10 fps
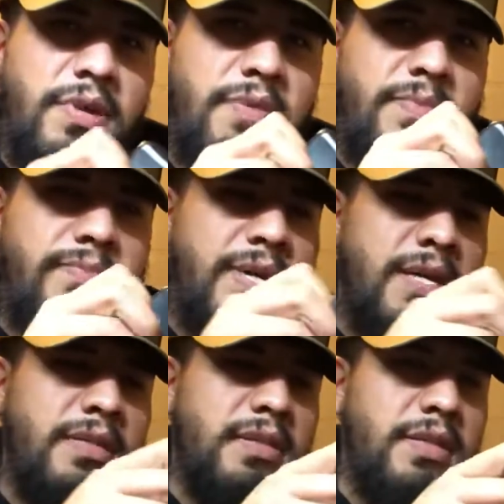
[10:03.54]
up the
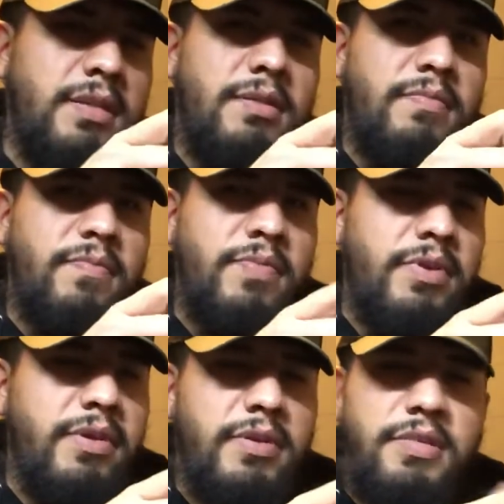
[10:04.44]
magazine, put it
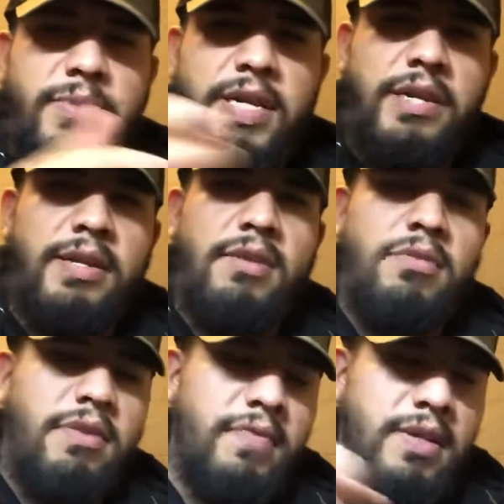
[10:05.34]
on its back, and I
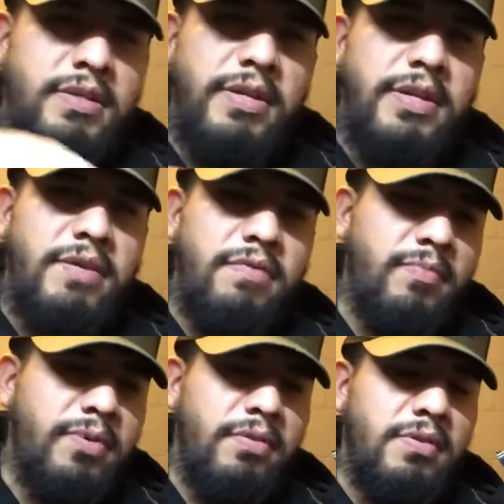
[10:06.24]
load the rounds in here with the
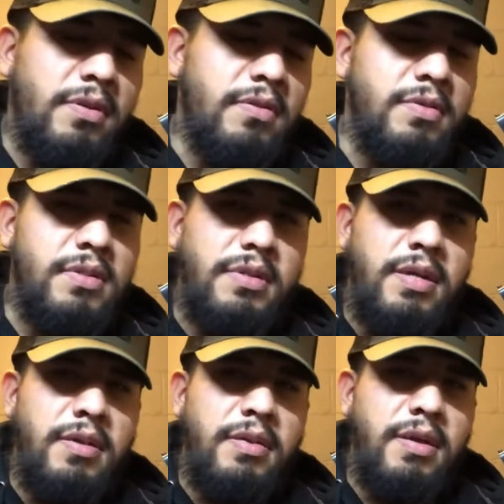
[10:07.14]
bolt close,
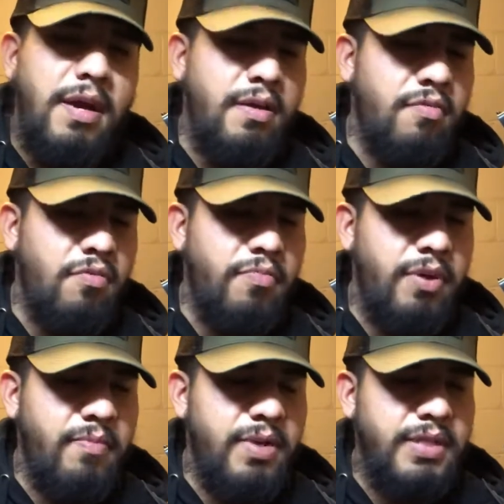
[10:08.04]
and that will
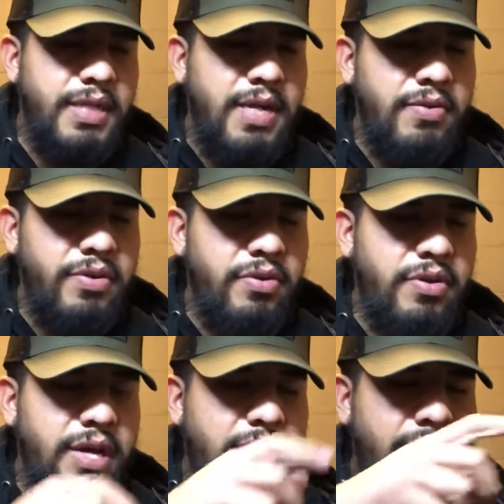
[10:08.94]
pretty much allow you to
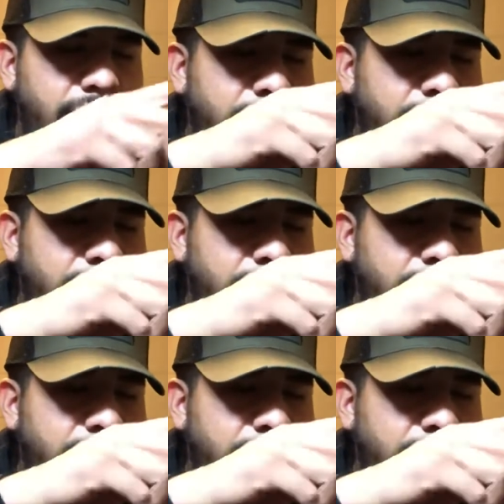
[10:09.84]
have